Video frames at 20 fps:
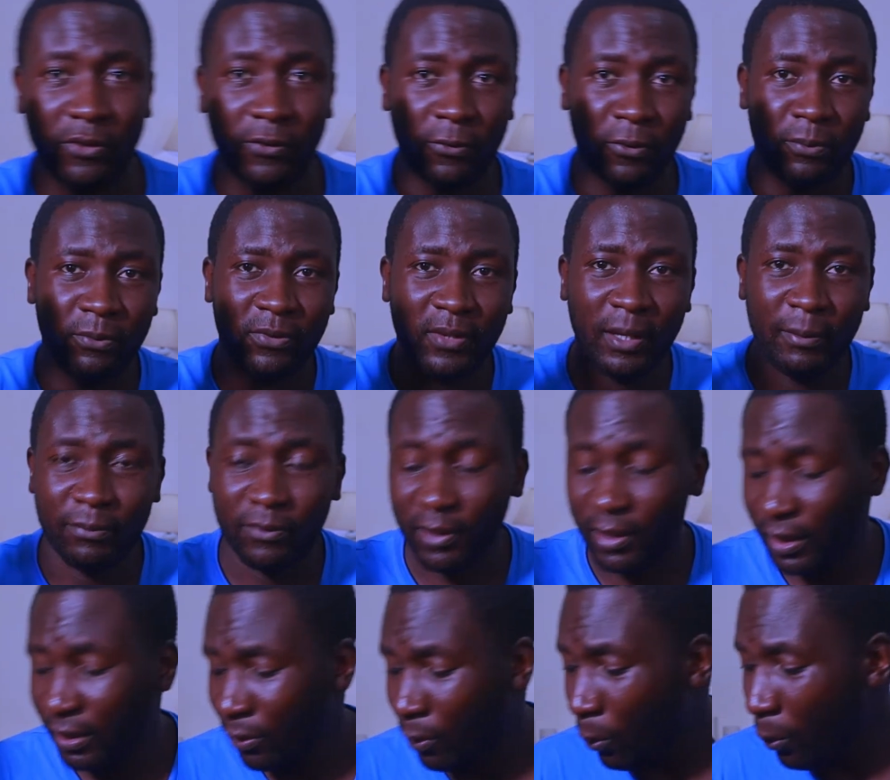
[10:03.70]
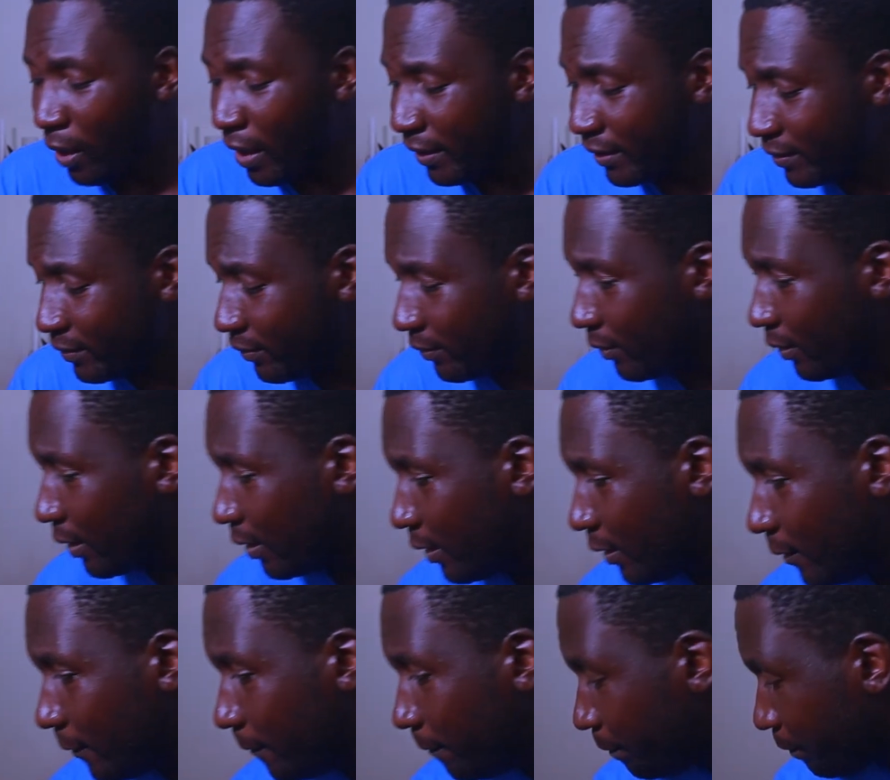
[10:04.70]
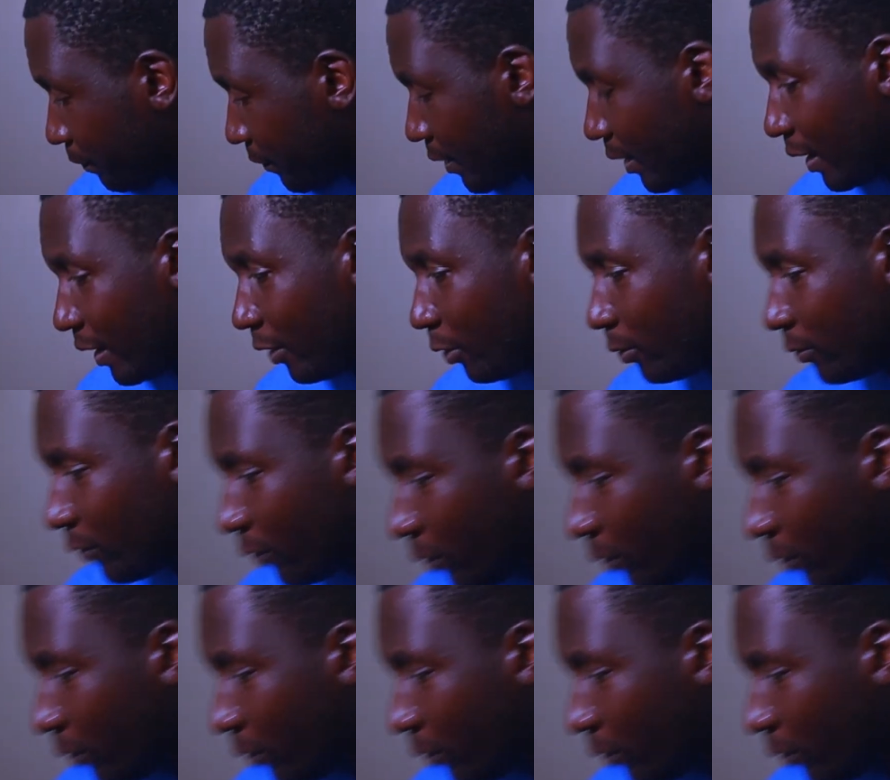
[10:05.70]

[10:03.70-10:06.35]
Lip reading: from Samsung works, and I also